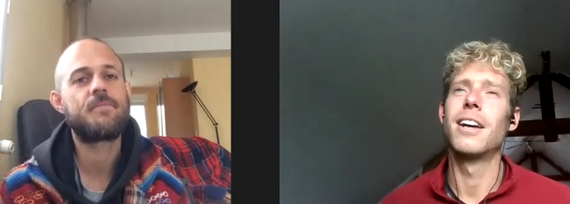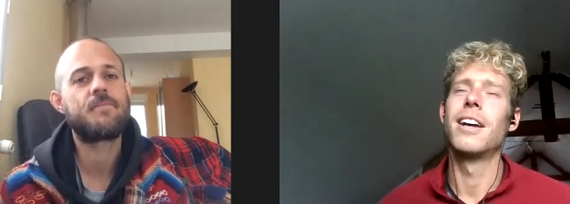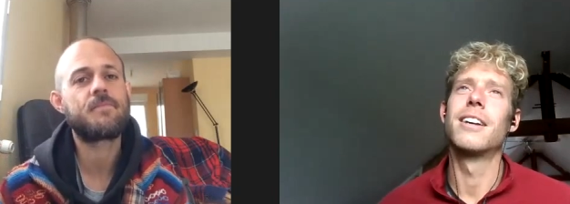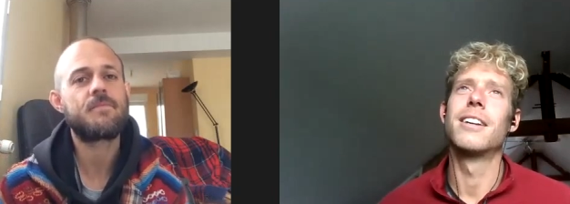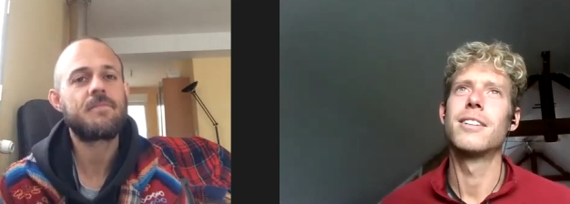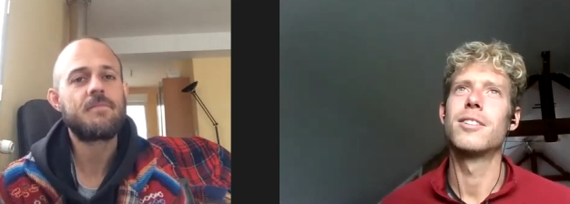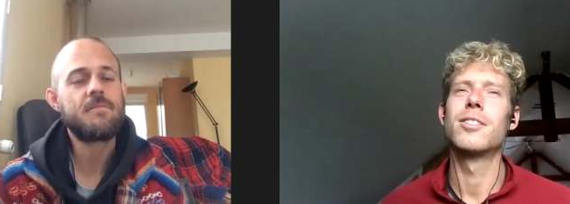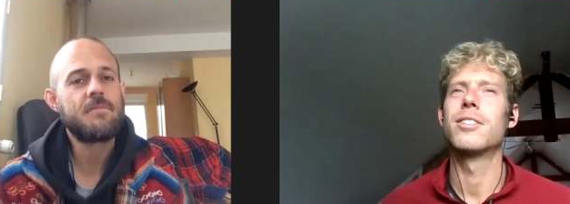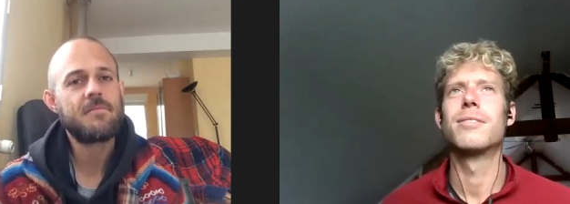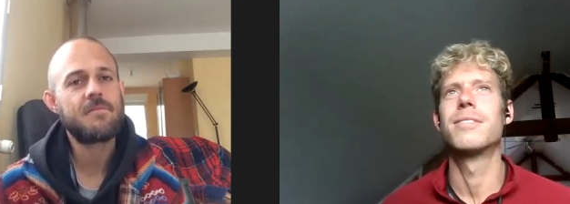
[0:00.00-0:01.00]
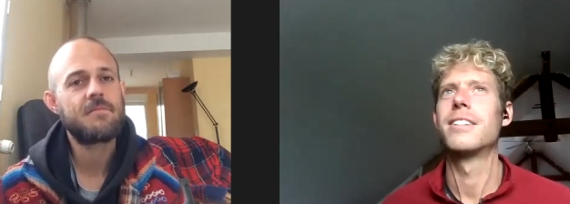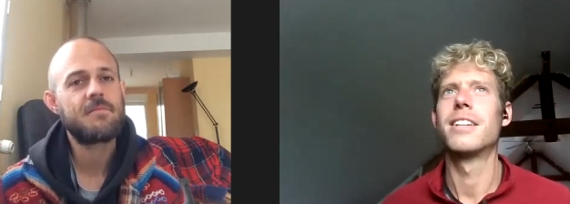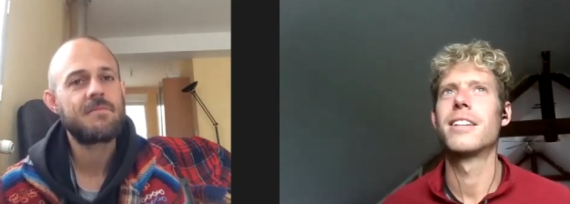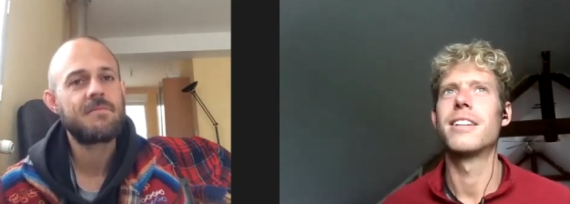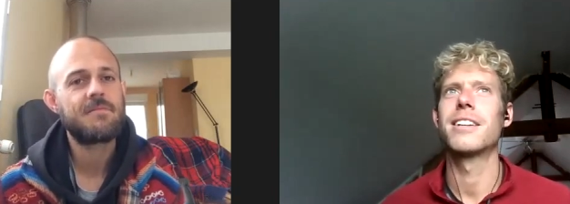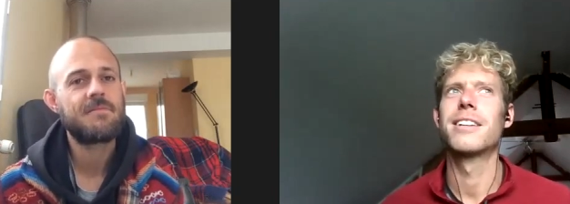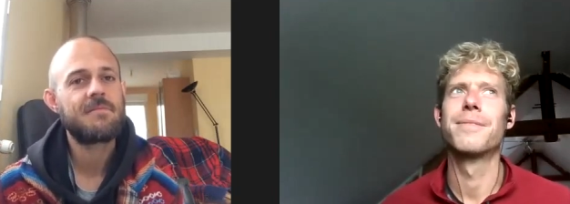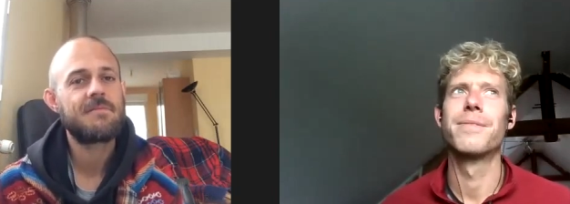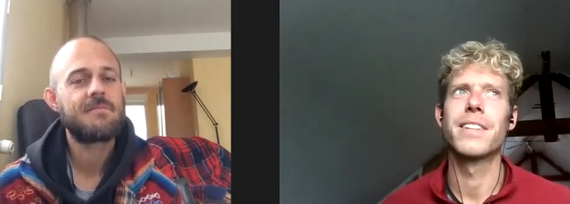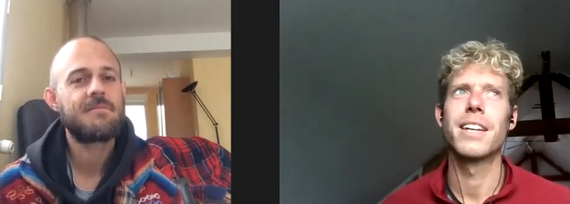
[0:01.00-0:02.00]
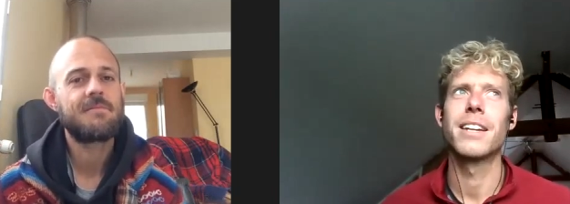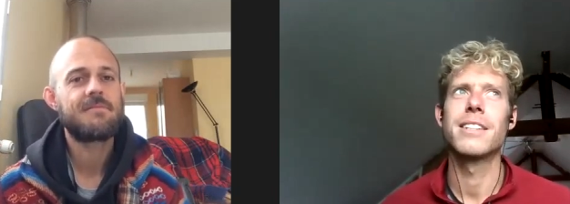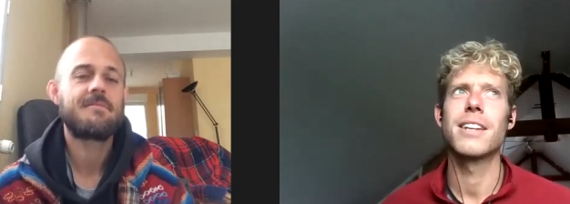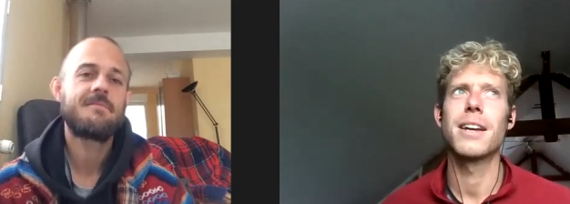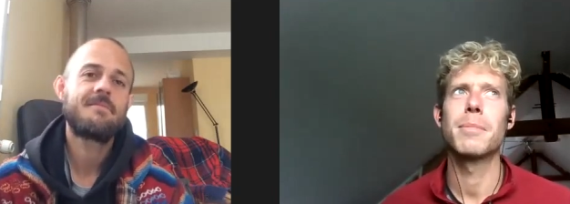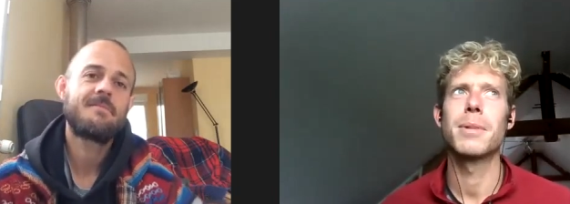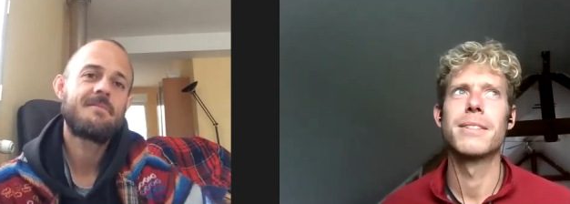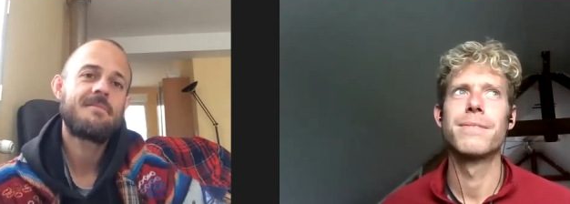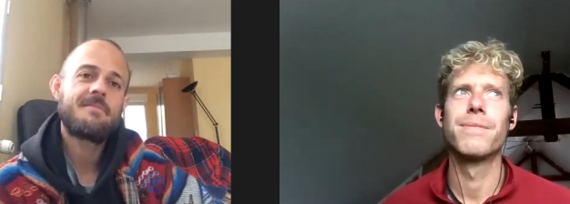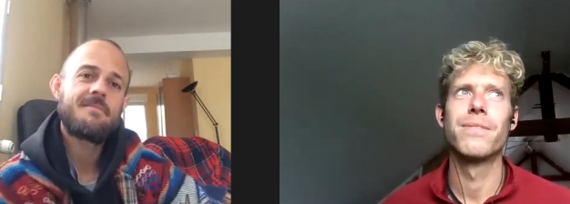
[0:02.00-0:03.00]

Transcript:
Speaker 1: ah, you do nothing. Can't escape it.